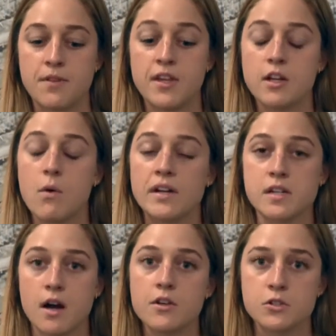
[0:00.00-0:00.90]
but then going
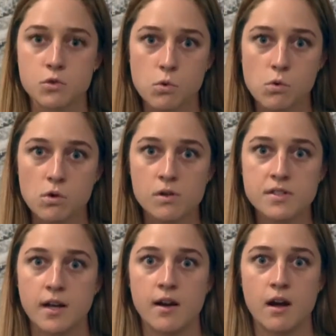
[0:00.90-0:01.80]
to other schools
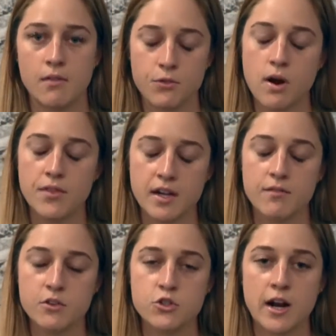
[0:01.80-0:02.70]
and throughout the
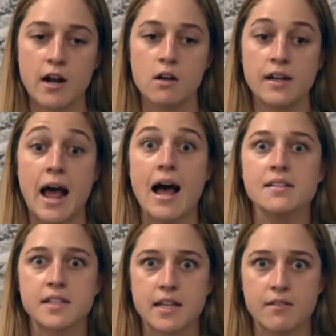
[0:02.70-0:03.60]
interview trail and
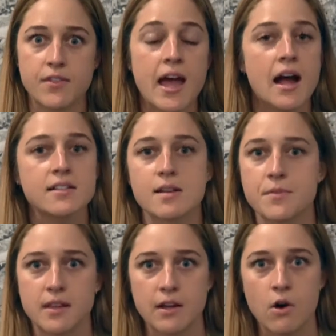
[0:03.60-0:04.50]
asking if they had
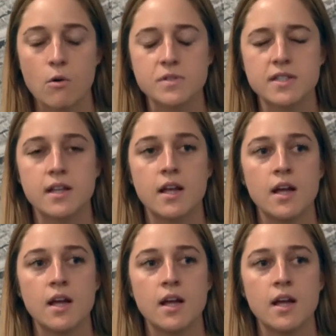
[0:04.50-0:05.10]
something like Holmes. And